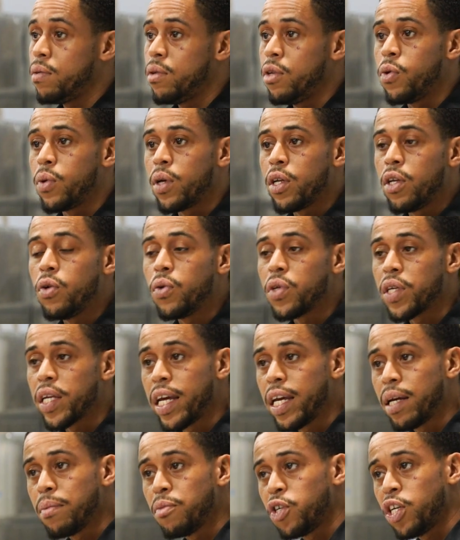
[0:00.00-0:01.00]
you can use an
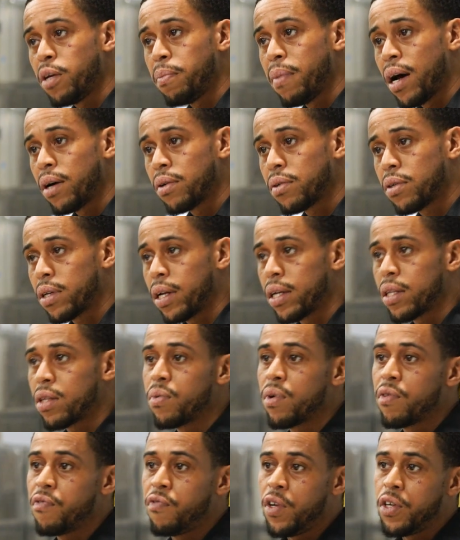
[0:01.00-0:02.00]
A M G mount like the
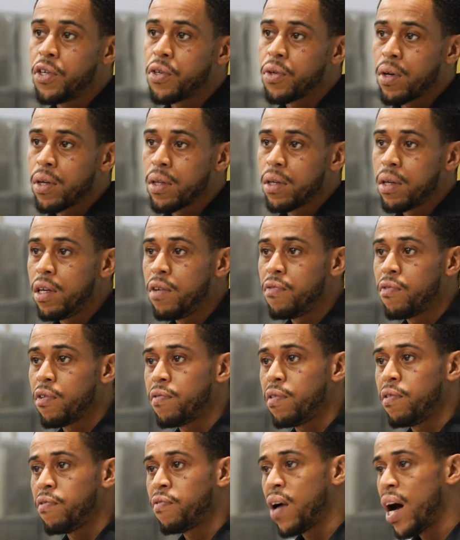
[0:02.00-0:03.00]
one featured on the E
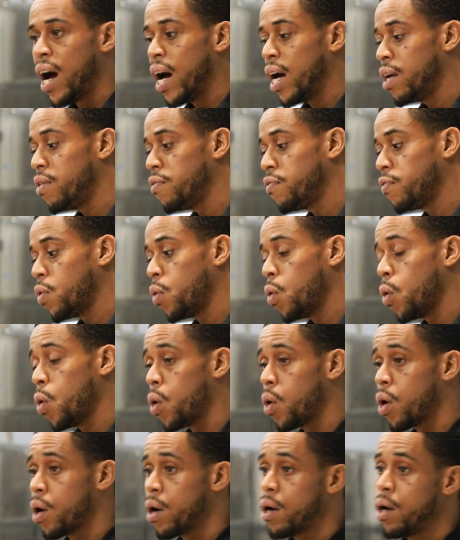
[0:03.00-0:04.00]
fifty-five,
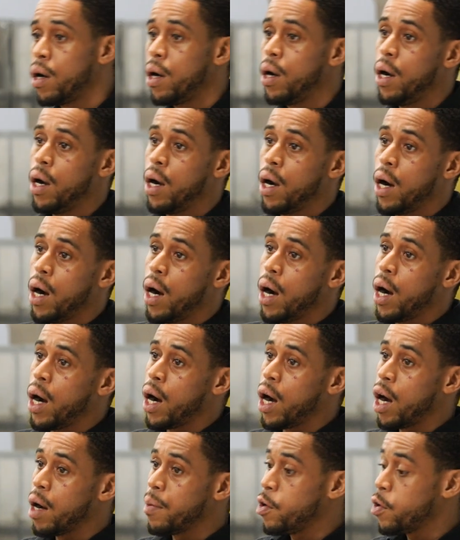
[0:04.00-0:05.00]
or
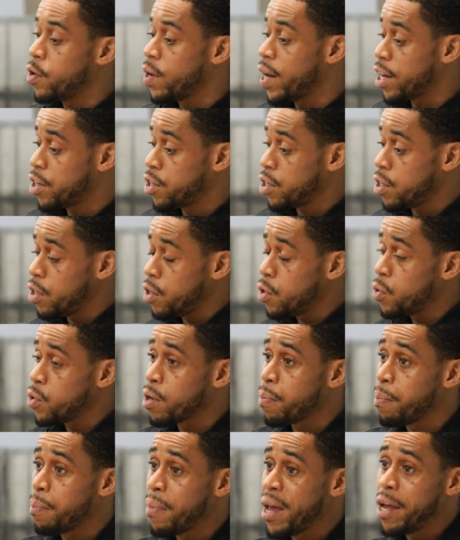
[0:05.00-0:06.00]
uh, you can actually use
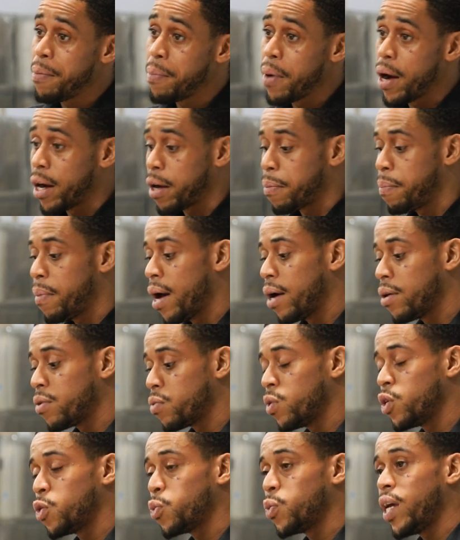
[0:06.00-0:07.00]
a Maybach mount,
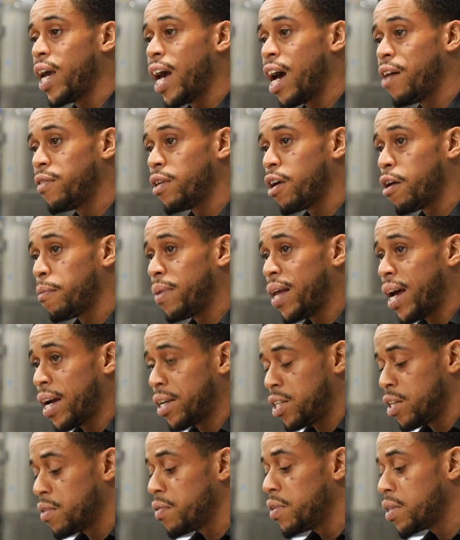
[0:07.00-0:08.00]
which we have in our Black
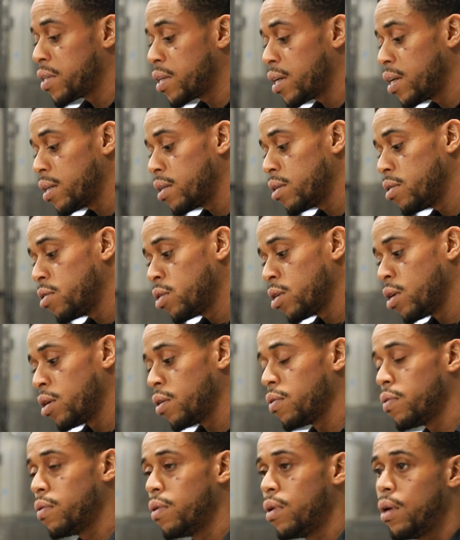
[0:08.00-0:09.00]
Series kit.
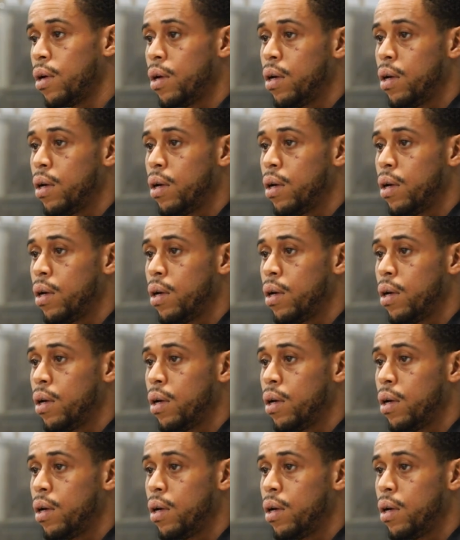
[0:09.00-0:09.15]
So